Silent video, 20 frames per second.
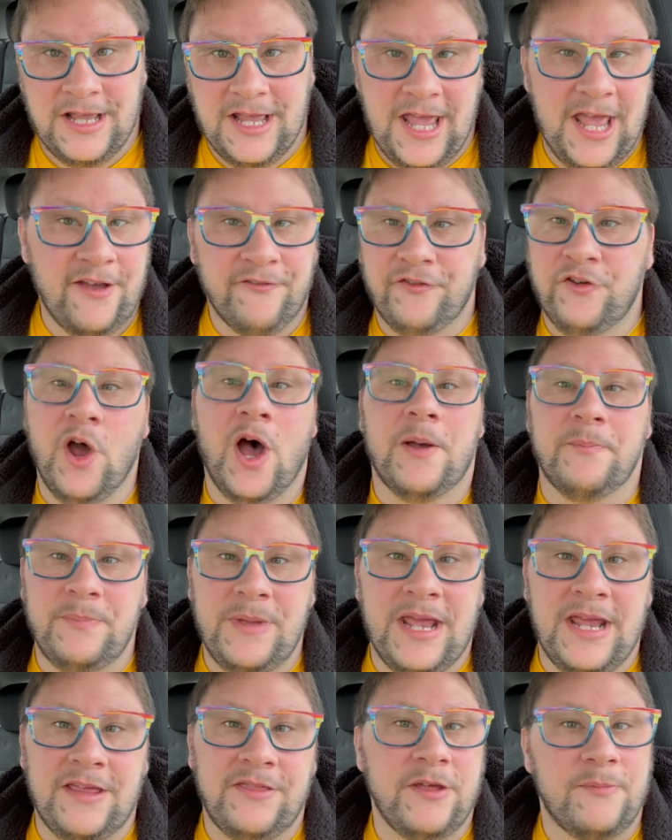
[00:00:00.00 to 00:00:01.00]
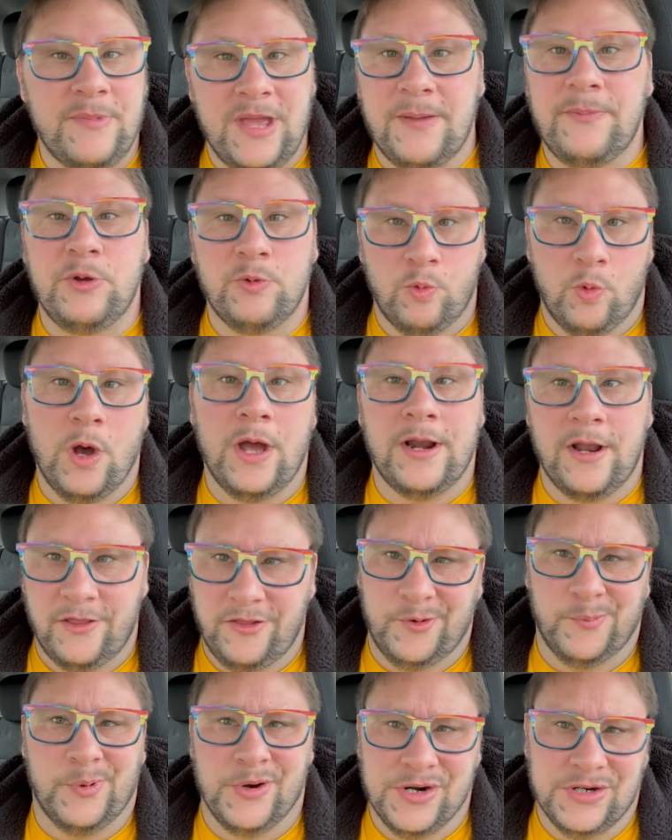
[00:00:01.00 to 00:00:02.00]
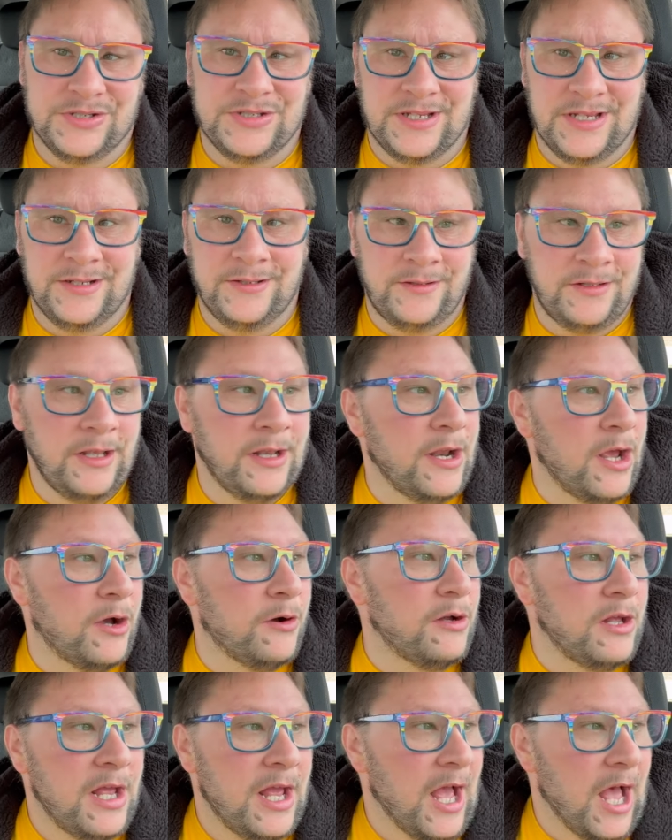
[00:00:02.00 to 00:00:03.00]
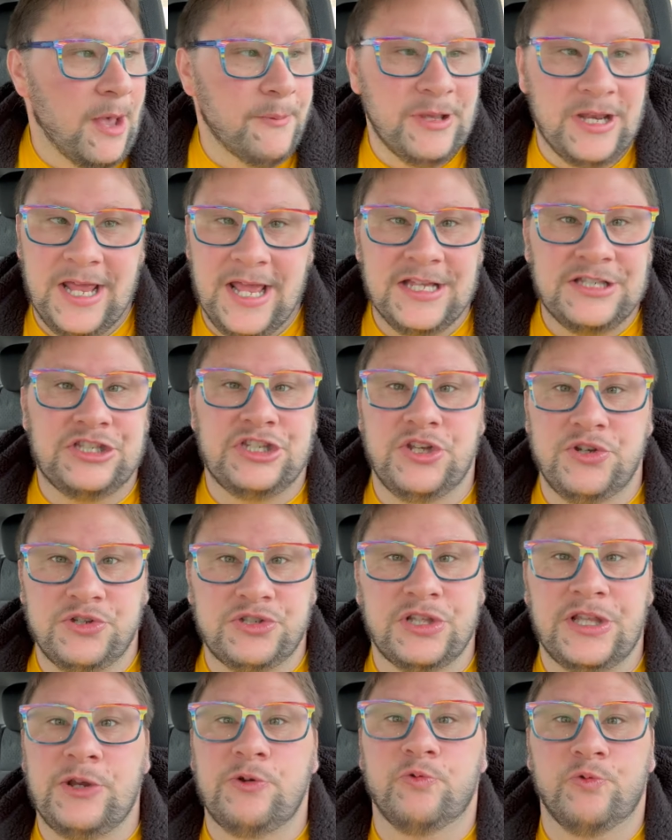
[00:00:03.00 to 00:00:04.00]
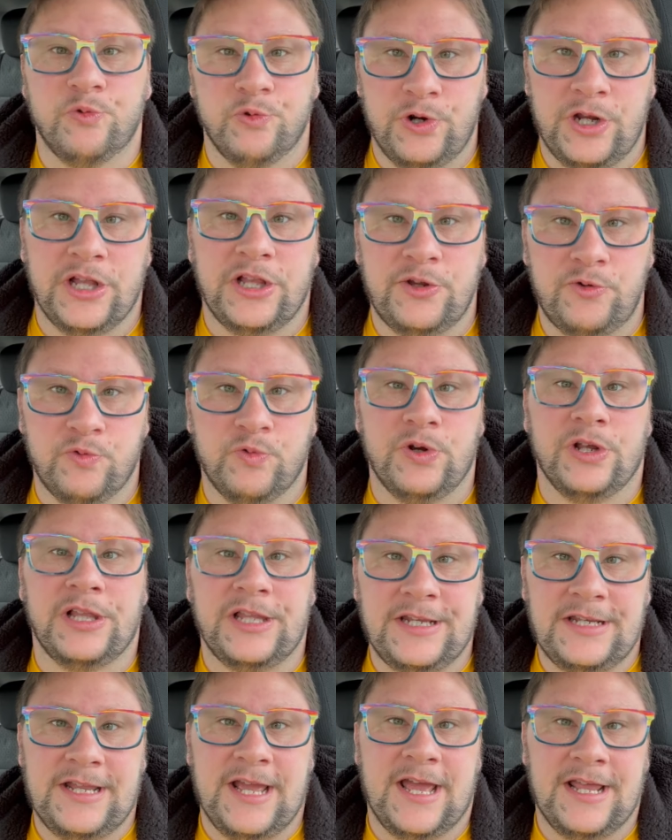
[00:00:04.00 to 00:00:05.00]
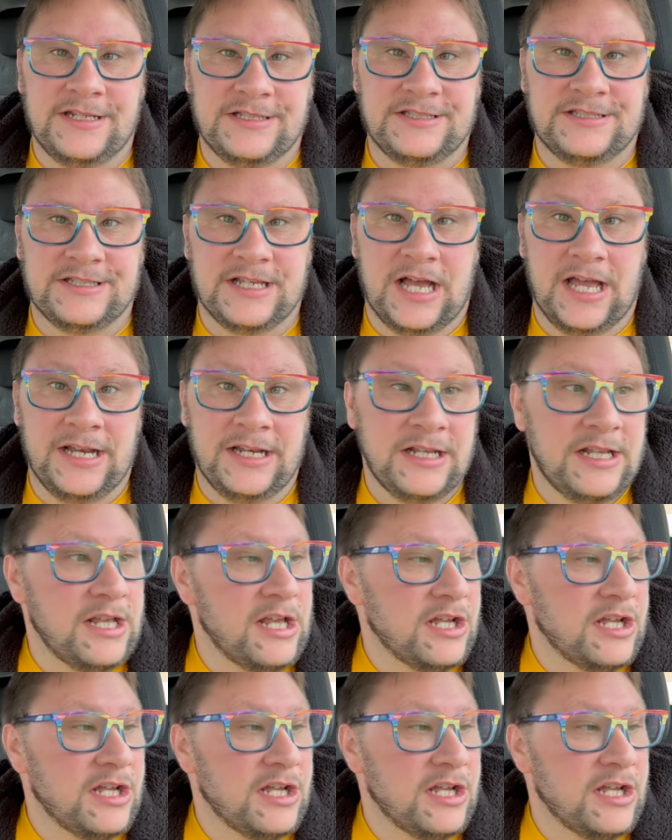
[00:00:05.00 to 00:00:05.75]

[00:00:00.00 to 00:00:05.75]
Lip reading: If not me, then maybe one other person, you know? I mean, it's usually really, really dead inside.